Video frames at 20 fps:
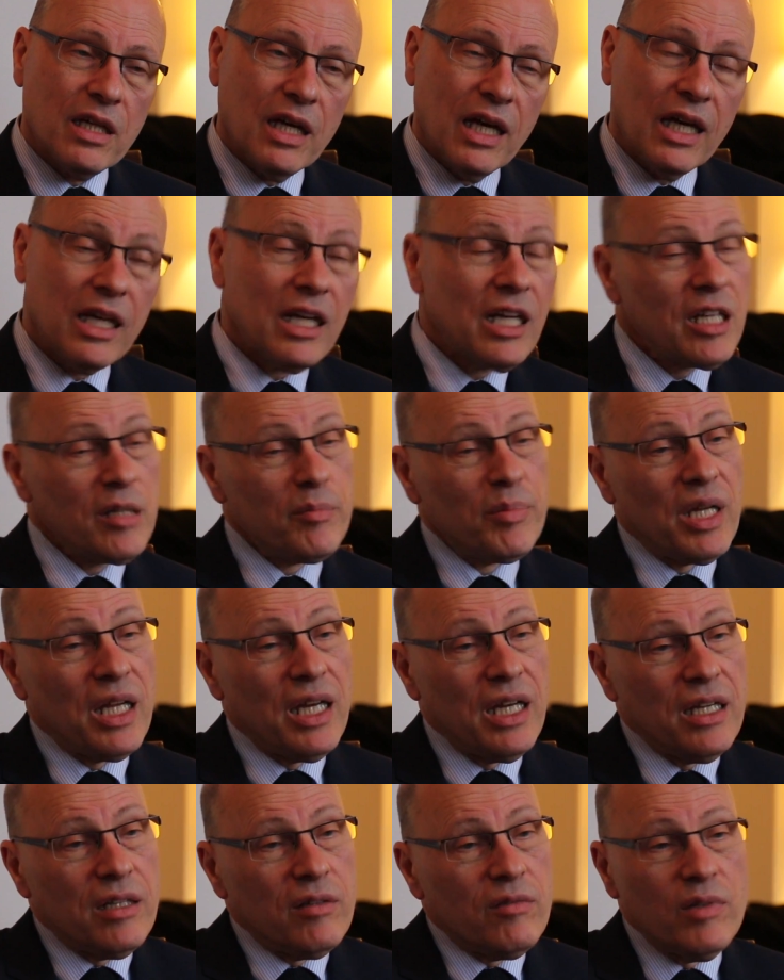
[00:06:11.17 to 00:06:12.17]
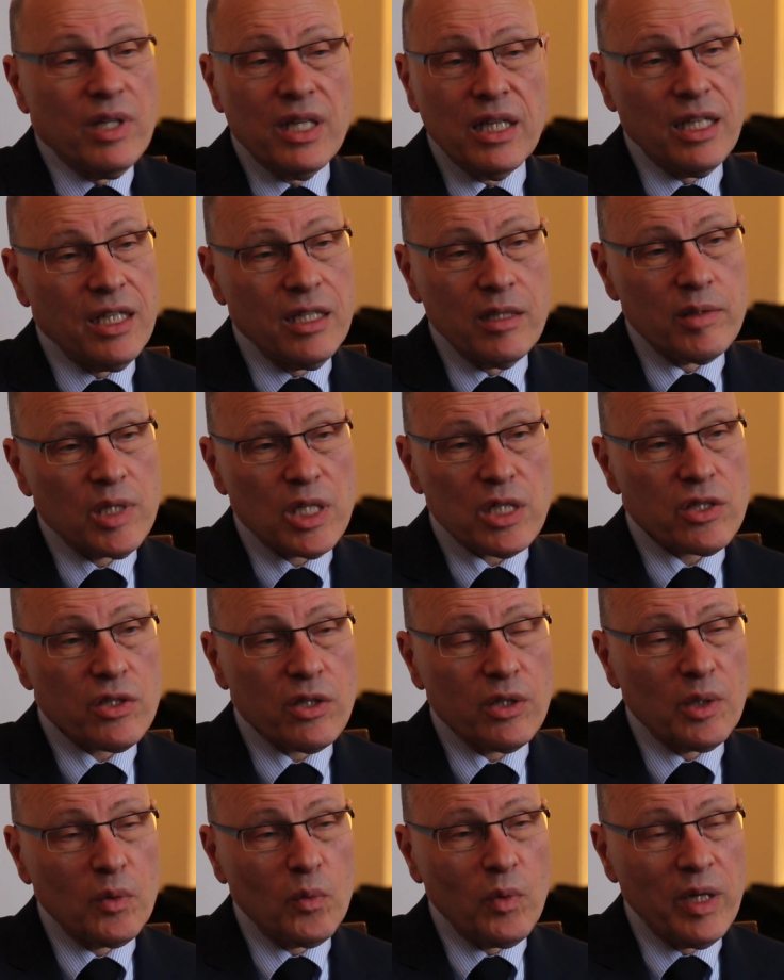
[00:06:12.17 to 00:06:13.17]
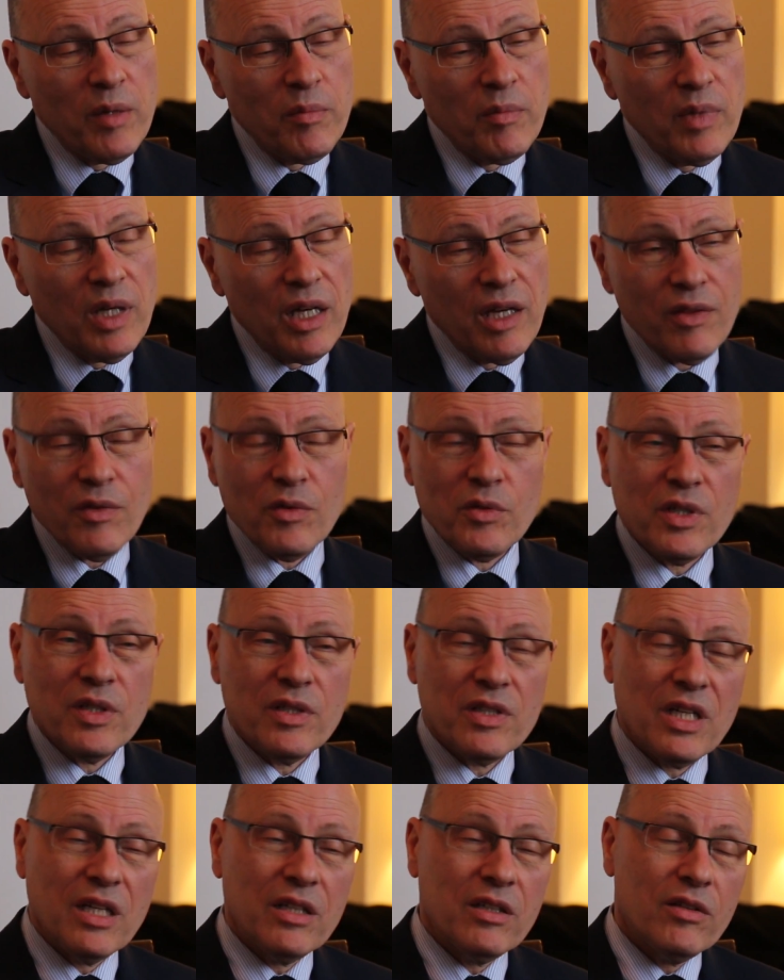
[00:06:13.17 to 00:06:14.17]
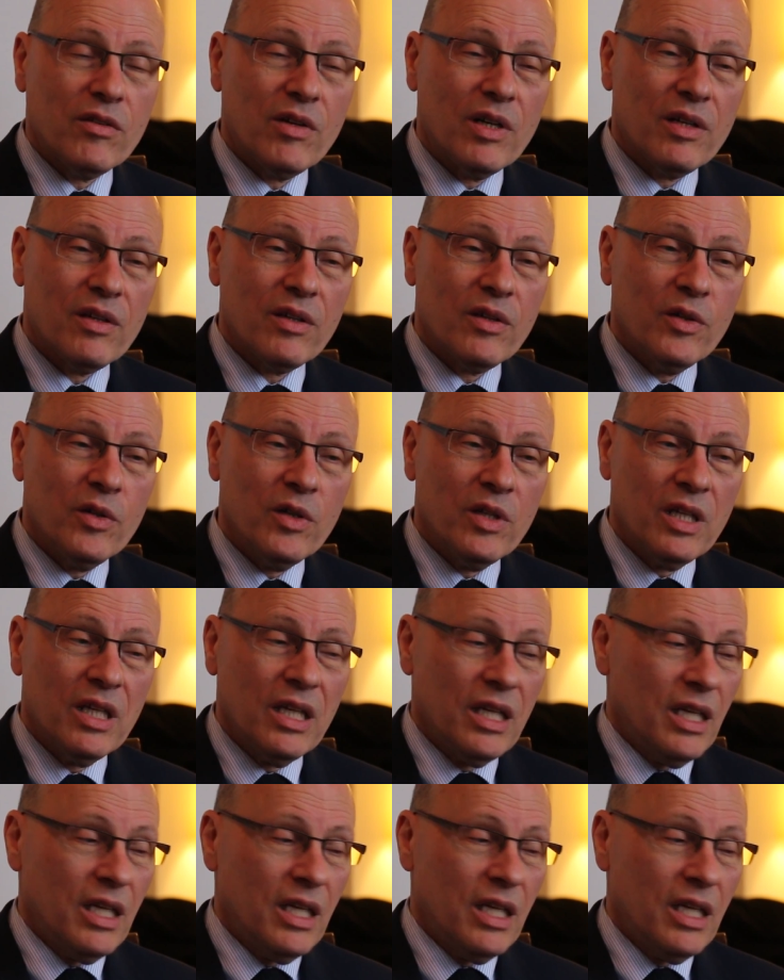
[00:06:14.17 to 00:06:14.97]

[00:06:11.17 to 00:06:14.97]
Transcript: And I applied really just on a whim. I thought it sounded rather good.